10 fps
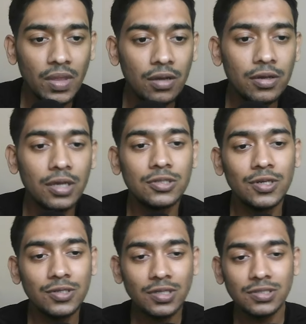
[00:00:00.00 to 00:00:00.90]
Okay,
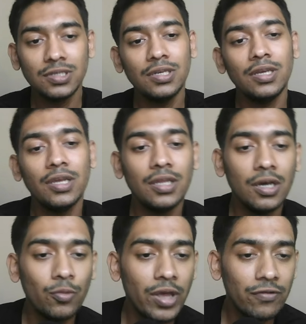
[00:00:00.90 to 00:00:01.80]
so as you can see in
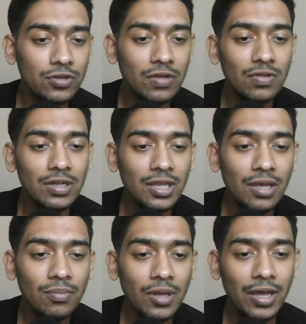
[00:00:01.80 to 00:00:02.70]
here we have to give the
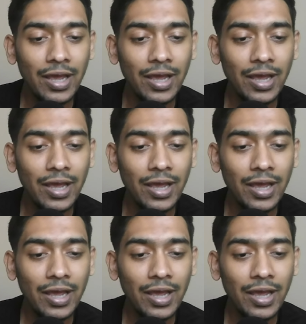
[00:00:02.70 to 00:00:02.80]
name,